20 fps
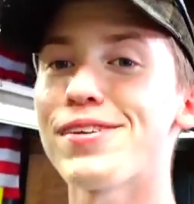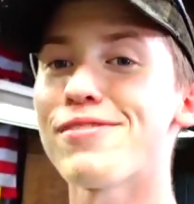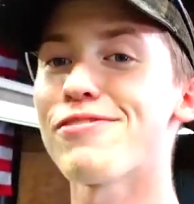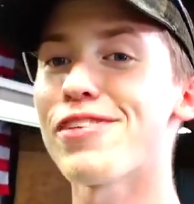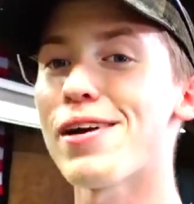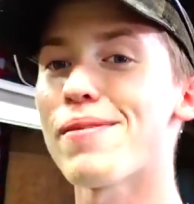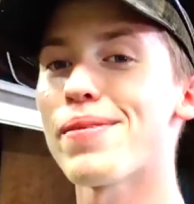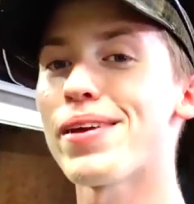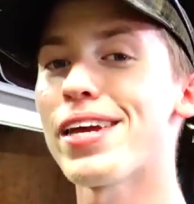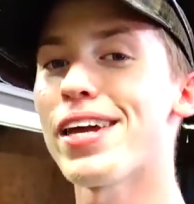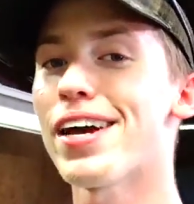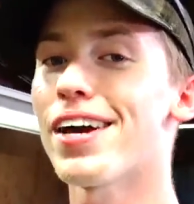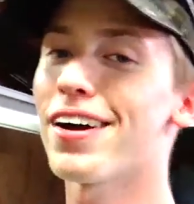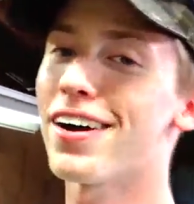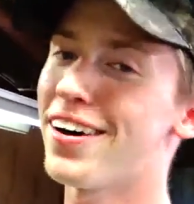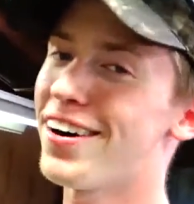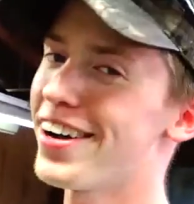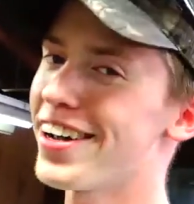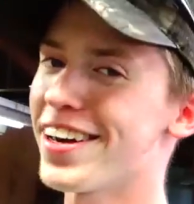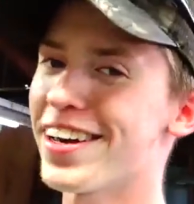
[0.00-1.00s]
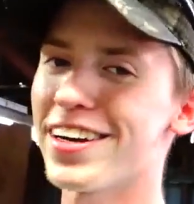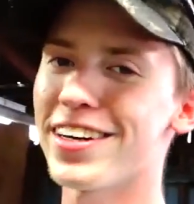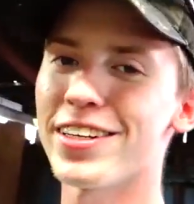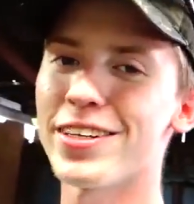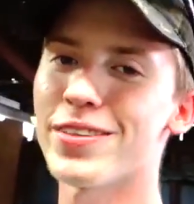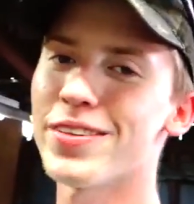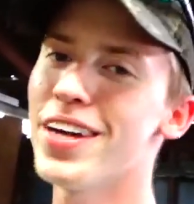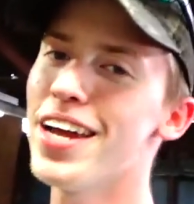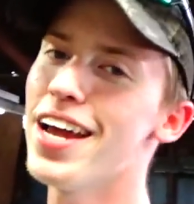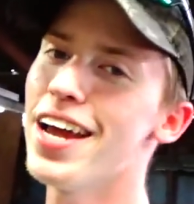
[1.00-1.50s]
Family, yet, all you gotta
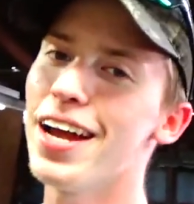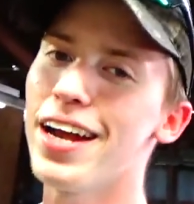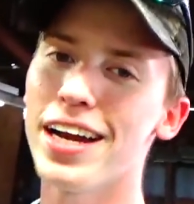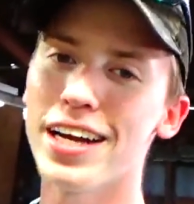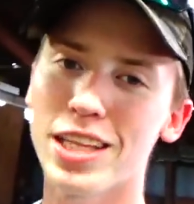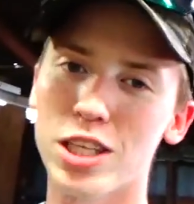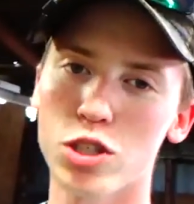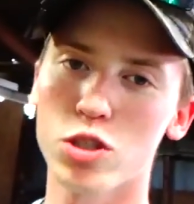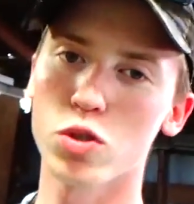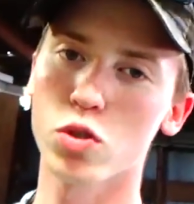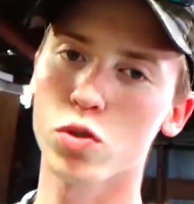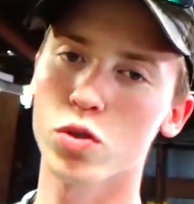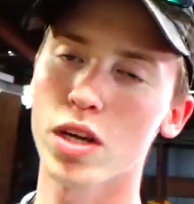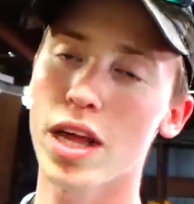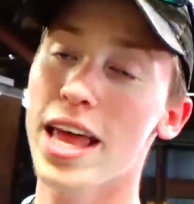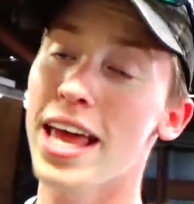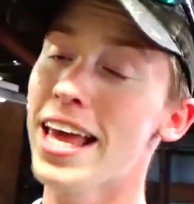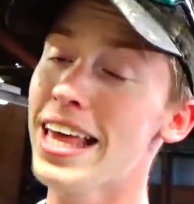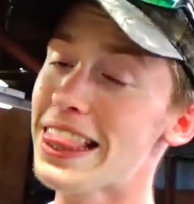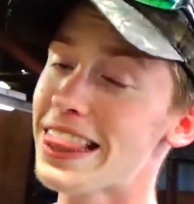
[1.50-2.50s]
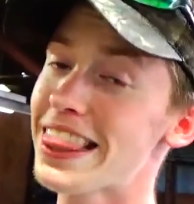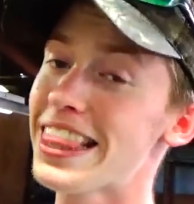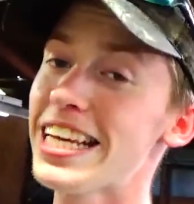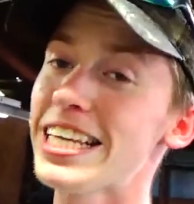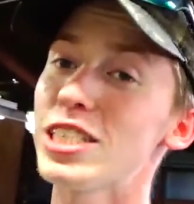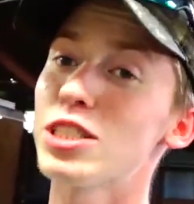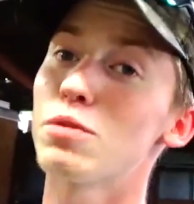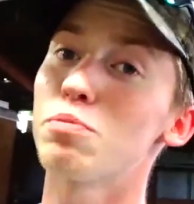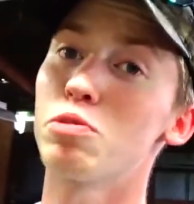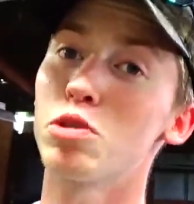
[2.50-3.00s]
do, hit the
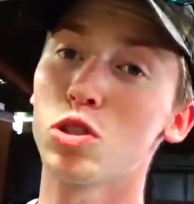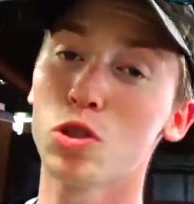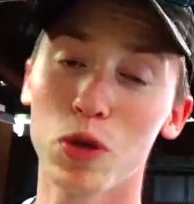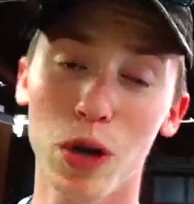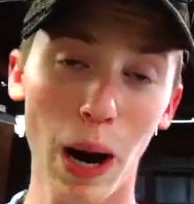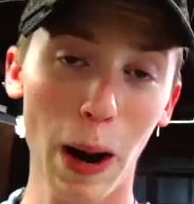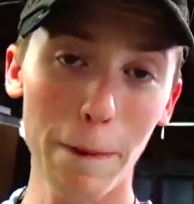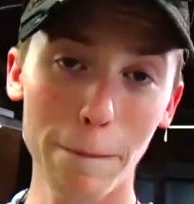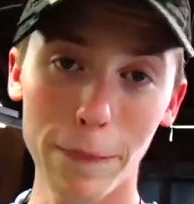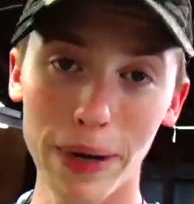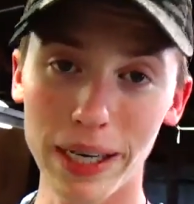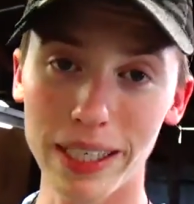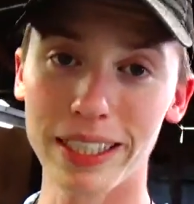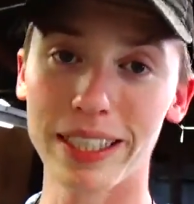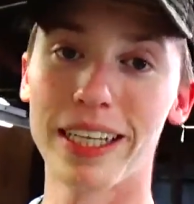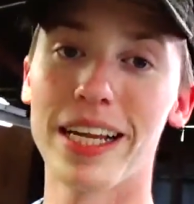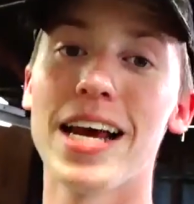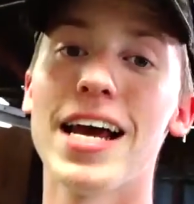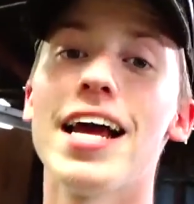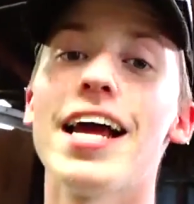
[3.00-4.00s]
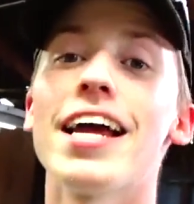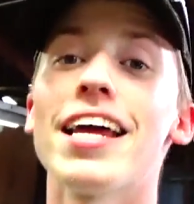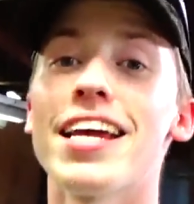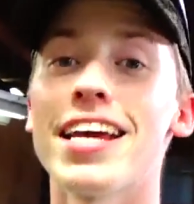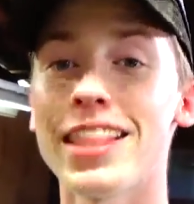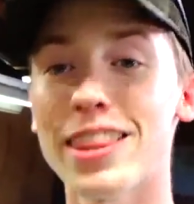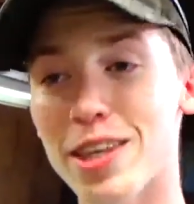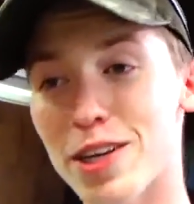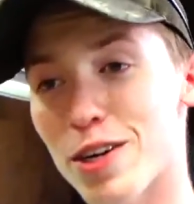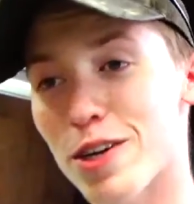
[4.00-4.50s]
subscribe button,
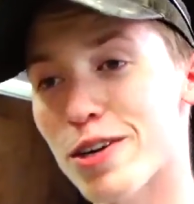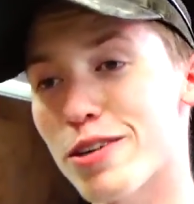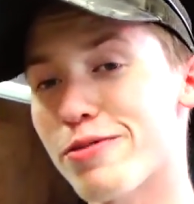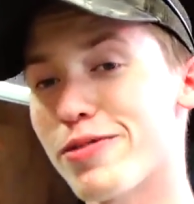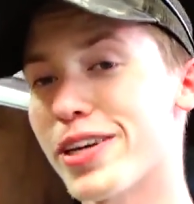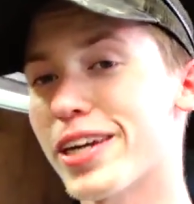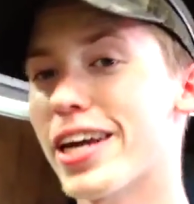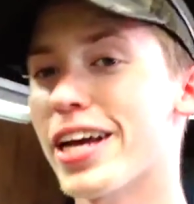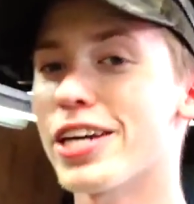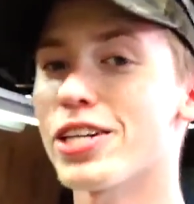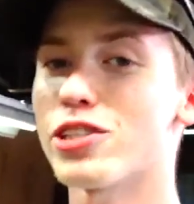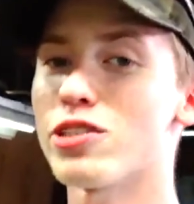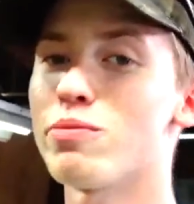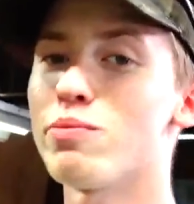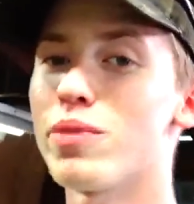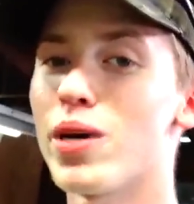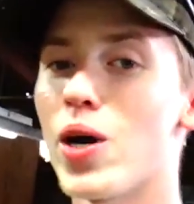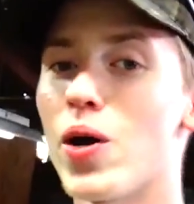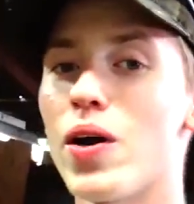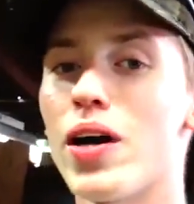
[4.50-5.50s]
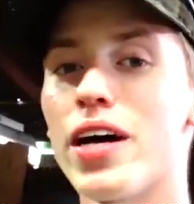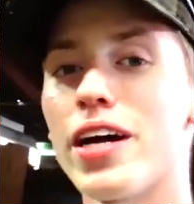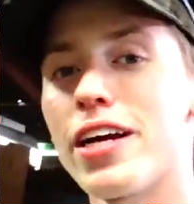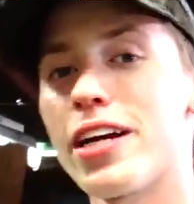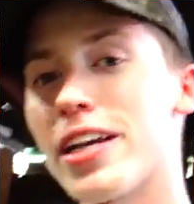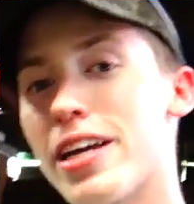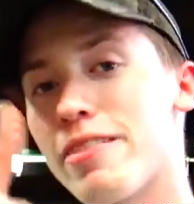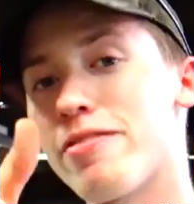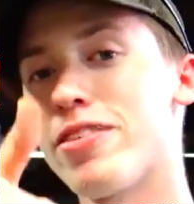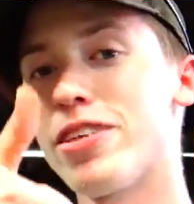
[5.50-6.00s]
hit the notification bell,
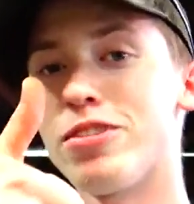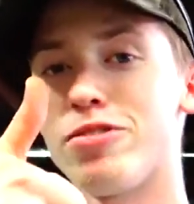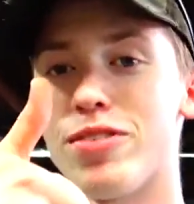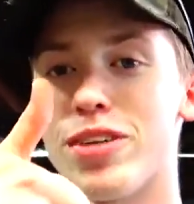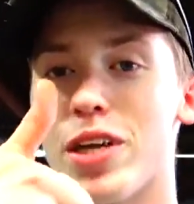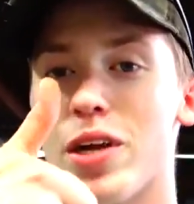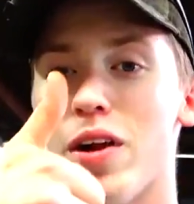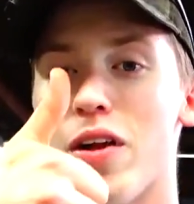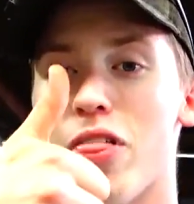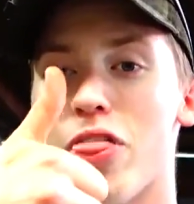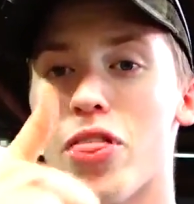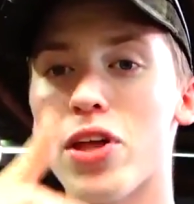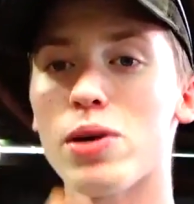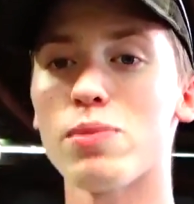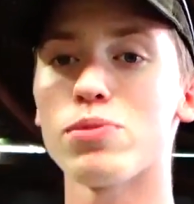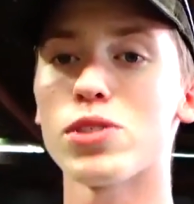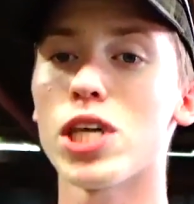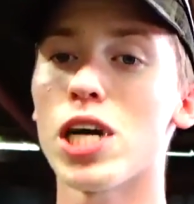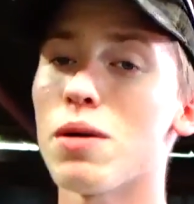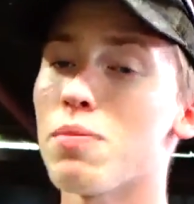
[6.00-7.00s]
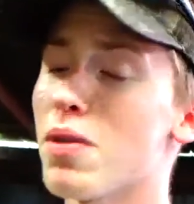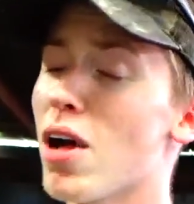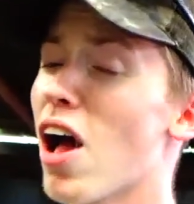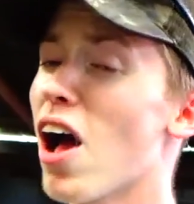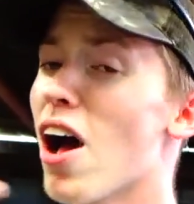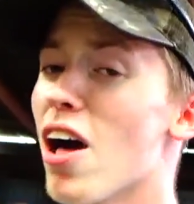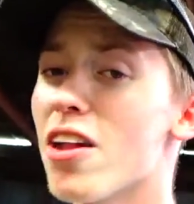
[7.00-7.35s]
and give this video a thumbs up.